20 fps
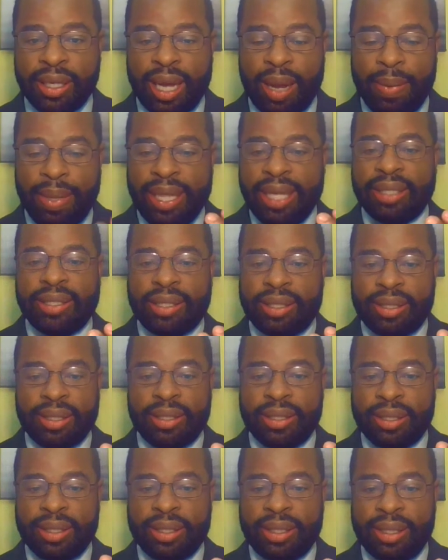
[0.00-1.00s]
I mean, that's
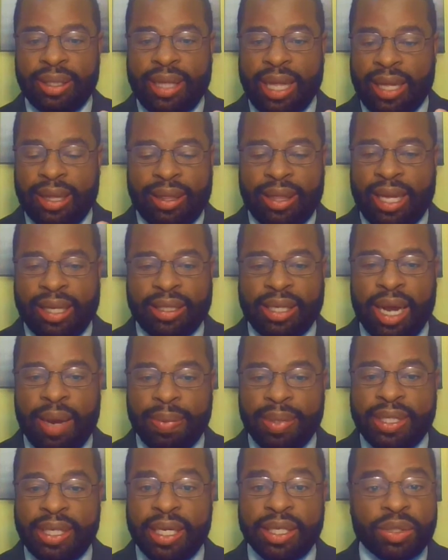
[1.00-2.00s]

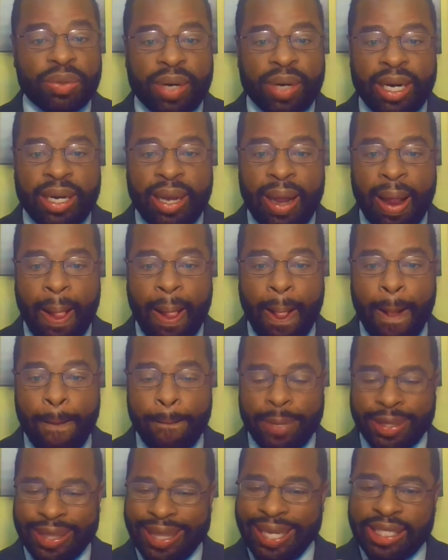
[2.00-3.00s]
common sense, right?
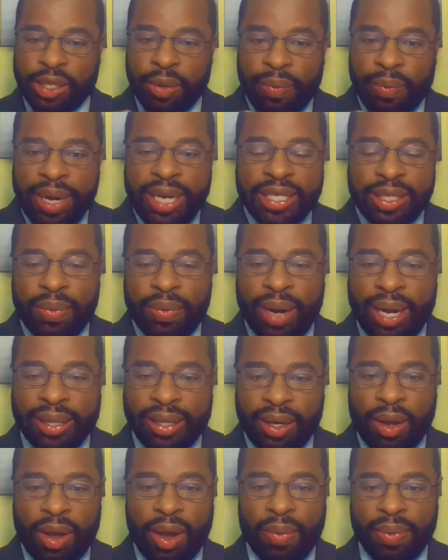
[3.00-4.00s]
But that's the reason why
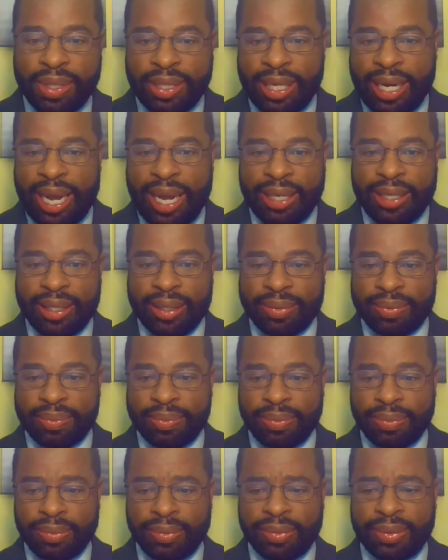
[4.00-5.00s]
the law was enacted.
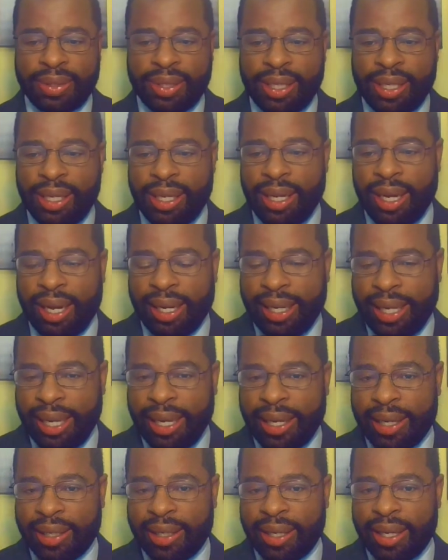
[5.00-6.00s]

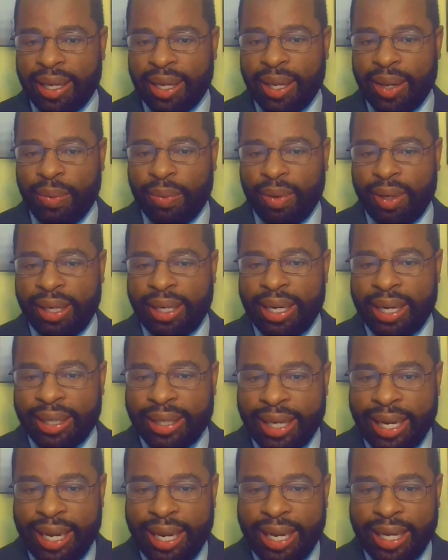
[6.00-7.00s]
Again, we're looking
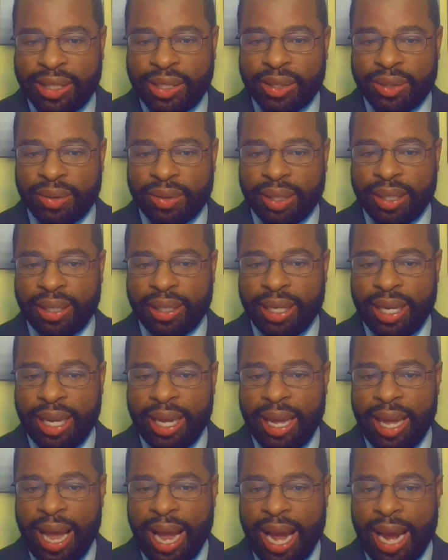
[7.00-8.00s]
at the history.
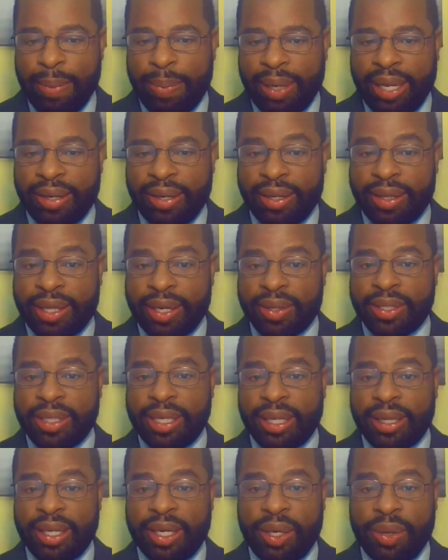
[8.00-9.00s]
I believe that there's
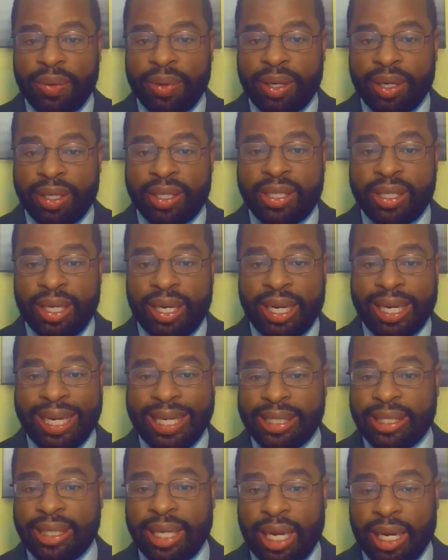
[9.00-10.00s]
nothing new under the sun,
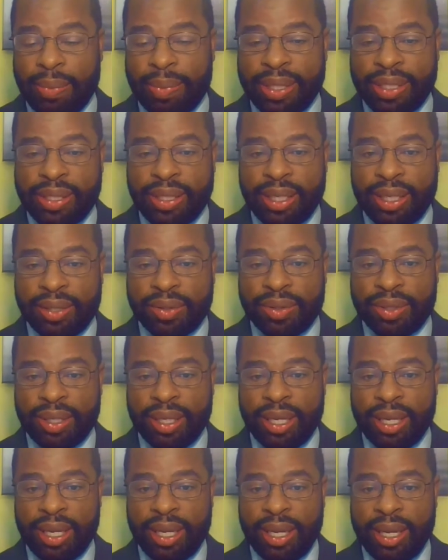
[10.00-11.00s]
as Solomon says.
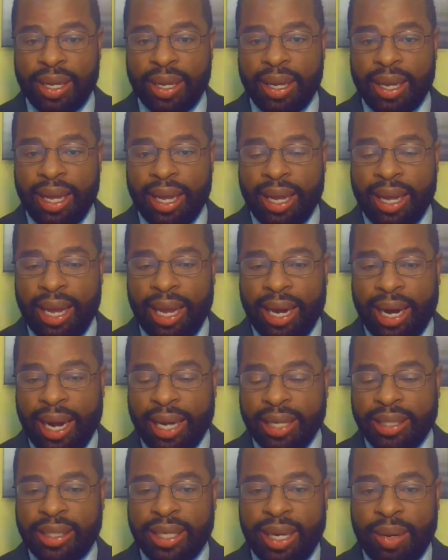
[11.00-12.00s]
And
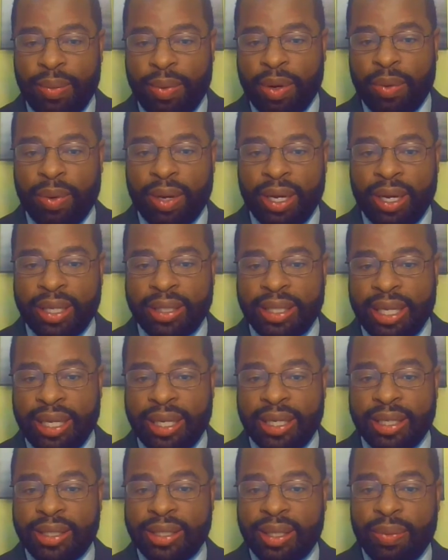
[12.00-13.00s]
I say what was
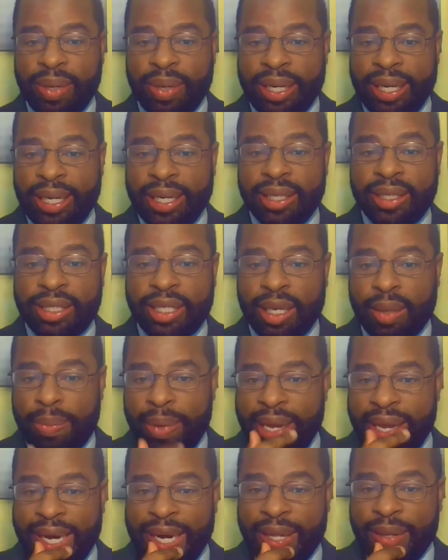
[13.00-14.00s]
is and what is shall
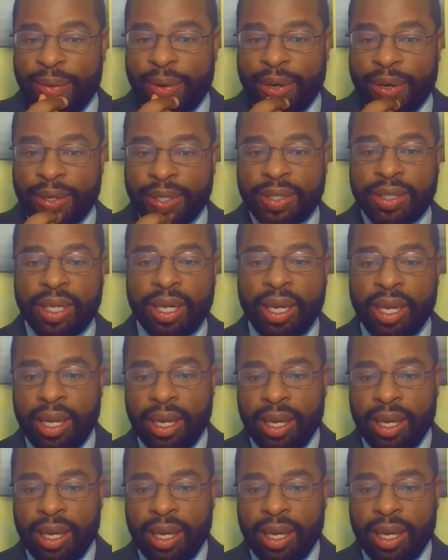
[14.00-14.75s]
be. In other words,